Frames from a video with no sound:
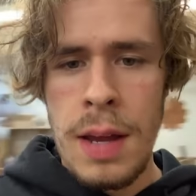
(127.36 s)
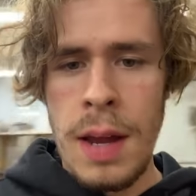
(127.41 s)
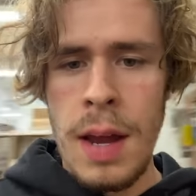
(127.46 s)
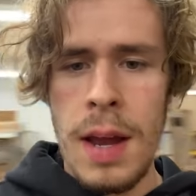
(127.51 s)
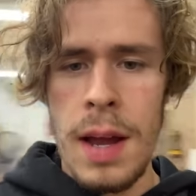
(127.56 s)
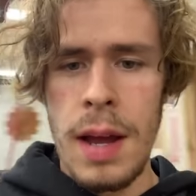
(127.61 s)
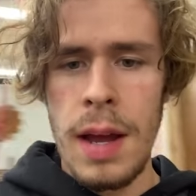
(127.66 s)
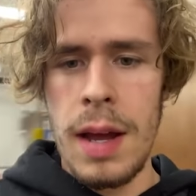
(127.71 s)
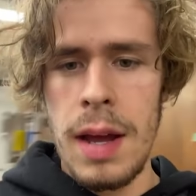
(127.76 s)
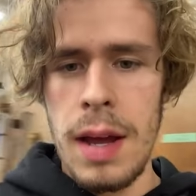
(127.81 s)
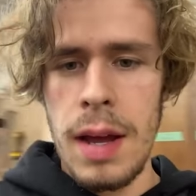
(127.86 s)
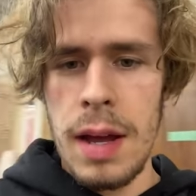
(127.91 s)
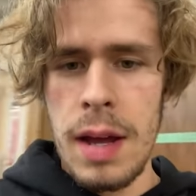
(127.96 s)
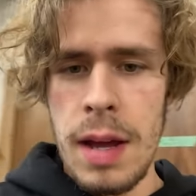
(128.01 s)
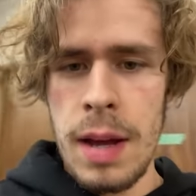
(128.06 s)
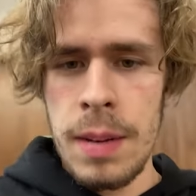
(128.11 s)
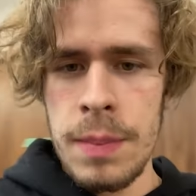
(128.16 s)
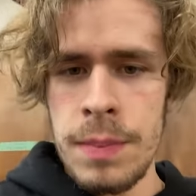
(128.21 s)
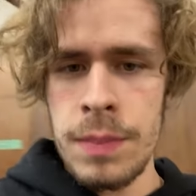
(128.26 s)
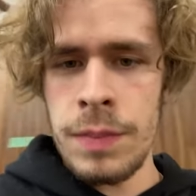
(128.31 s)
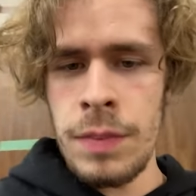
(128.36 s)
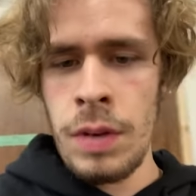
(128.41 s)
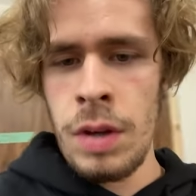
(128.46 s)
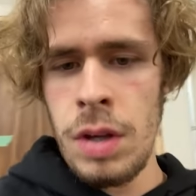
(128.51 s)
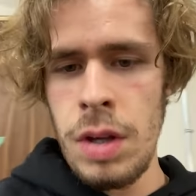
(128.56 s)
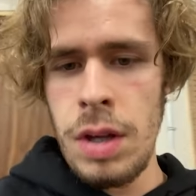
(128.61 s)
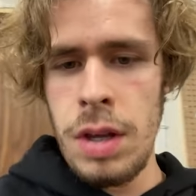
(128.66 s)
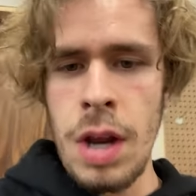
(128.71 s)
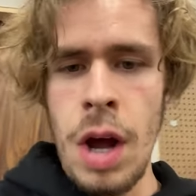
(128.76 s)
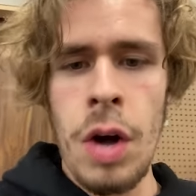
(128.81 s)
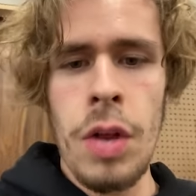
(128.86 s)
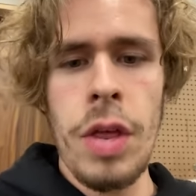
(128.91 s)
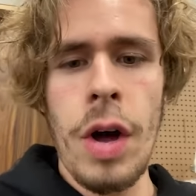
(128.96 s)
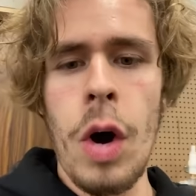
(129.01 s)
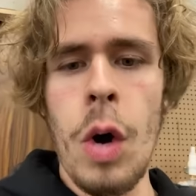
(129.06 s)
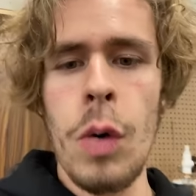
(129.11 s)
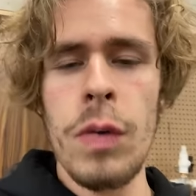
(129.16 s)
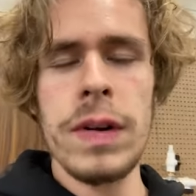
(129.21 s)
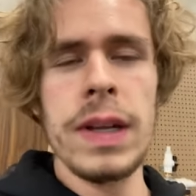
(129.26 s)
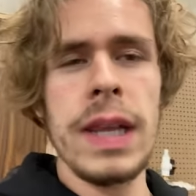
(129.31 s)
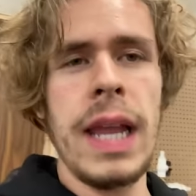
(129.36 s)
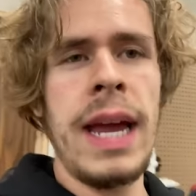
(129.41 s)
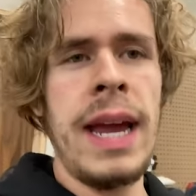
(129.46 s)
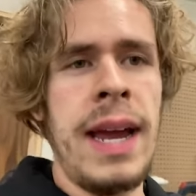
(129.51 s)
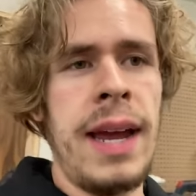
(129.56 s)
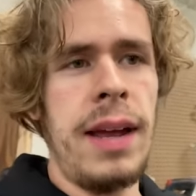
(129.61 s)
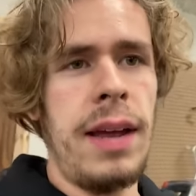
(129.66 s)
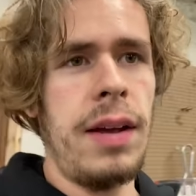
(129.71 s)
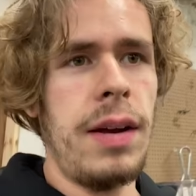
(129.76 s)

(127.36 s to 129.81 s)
Um, no, the overlay